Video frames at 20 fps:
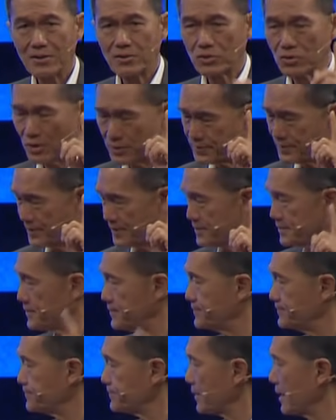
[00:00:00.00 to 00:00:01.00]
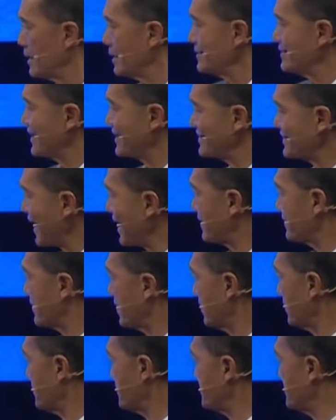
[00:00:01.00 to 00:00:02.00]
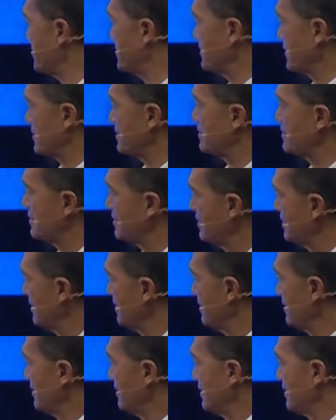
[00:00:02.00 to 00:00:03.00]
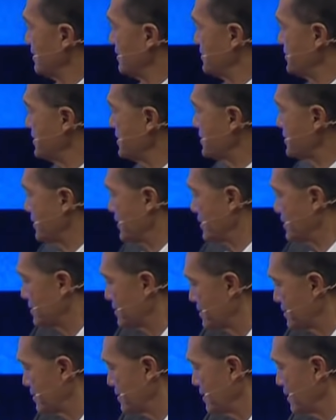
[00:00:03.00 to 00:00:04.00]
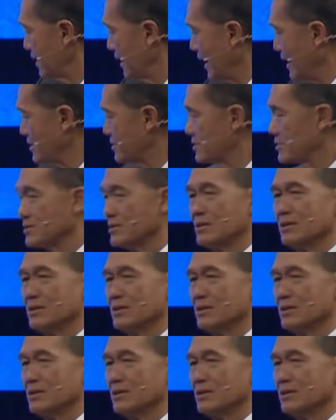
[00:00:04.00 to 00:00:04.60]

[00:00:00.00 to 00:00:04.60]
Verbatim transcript: Notice the title of Jesus. Jesus has